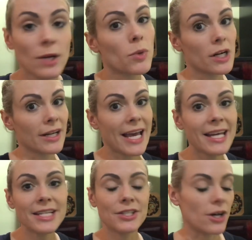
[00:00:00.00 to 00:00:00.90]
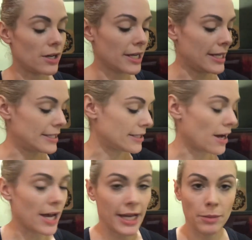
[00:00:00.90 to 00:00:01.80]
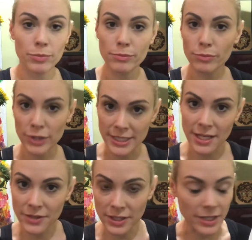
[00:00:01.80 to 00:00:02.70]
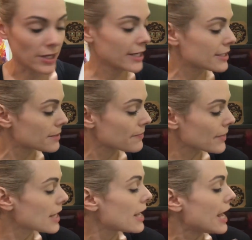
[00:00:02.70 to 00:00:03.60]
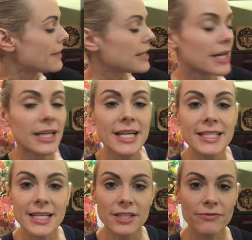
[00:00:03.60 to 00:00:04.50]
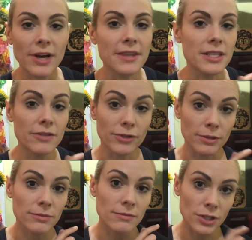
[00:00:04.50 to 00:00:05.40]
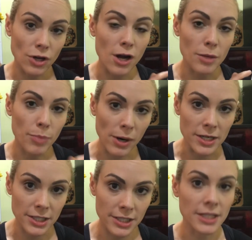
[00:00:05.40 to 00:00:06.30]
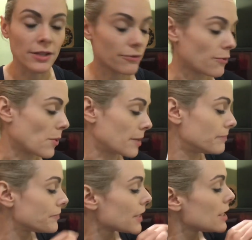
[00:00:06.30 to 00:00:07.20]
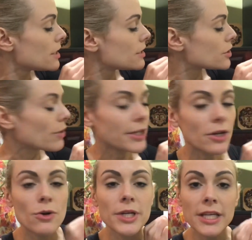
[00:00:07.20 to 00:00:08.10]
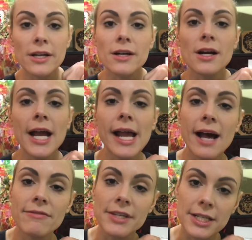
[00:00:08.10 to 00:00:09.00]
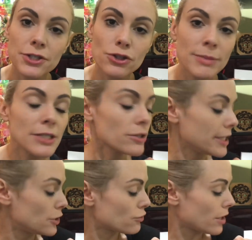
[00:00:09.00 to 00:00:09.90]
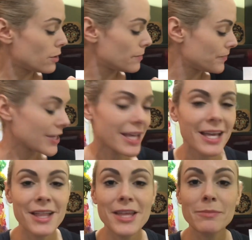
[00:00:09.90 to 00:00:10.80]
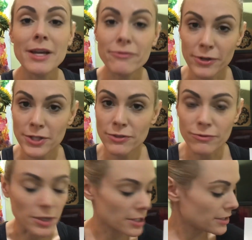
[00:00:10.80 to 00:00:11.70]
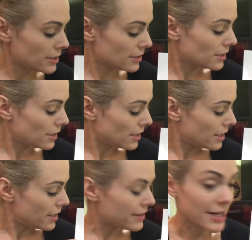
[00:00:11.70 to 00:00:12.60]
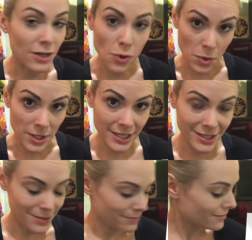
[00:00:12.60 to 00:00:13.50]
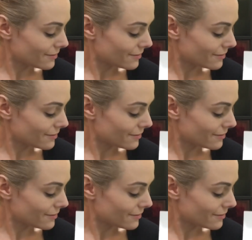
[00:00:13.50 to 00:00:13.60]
I work on any song is I print out the lyrics and then I identify the different song parts in the form. So I know here I have an instrumental intro, then my first verse, then a chorus,